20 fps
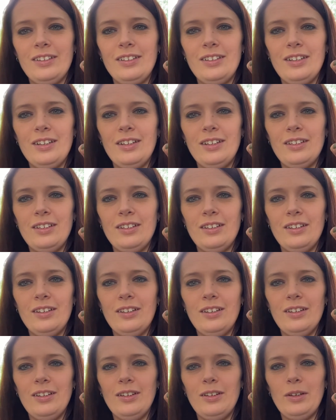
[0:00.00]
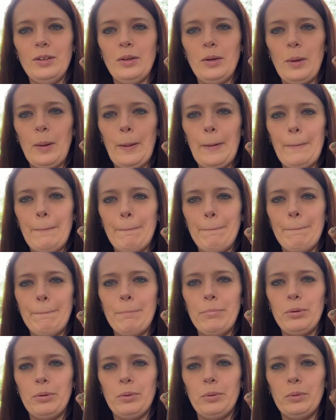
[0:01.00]
Needs to
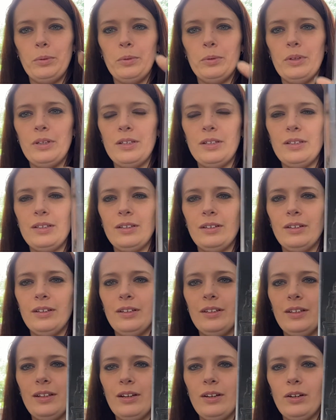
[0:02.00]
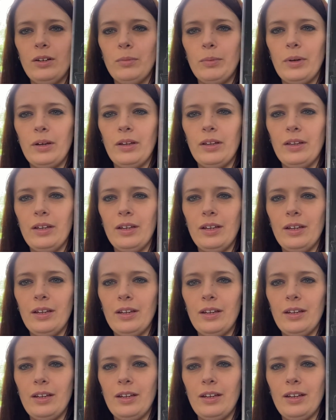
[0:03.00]
pull this side down a bit, I think.
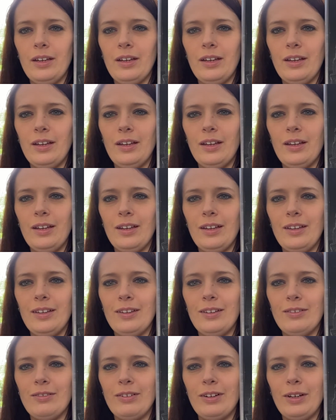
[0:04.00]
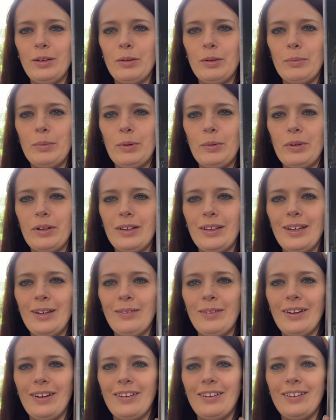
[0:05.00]
Straighten up the building. There
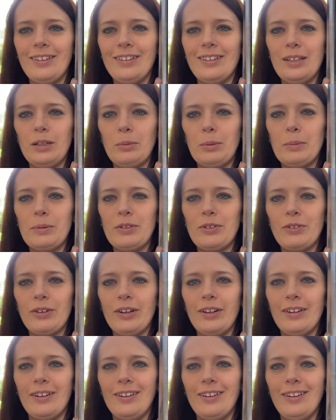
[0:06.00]
we go. It's a little bit straighter.